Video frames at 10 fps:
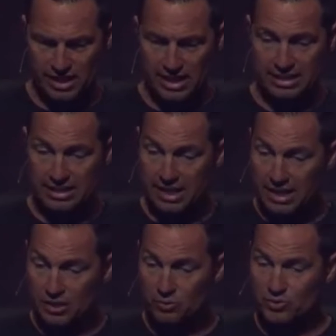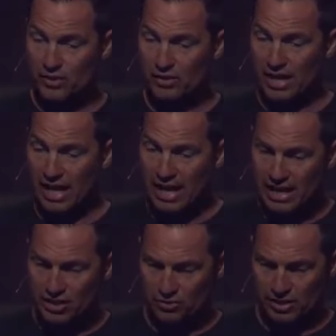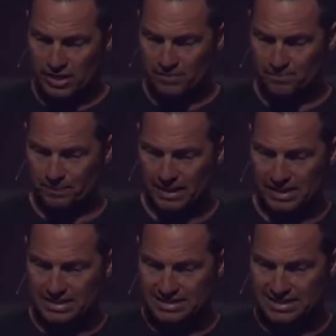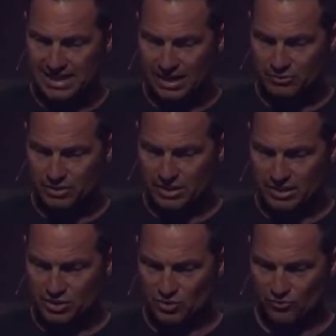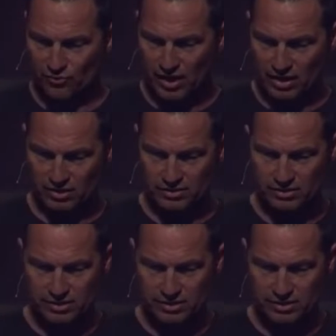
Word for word: And Cain was very angry and his countenance fell.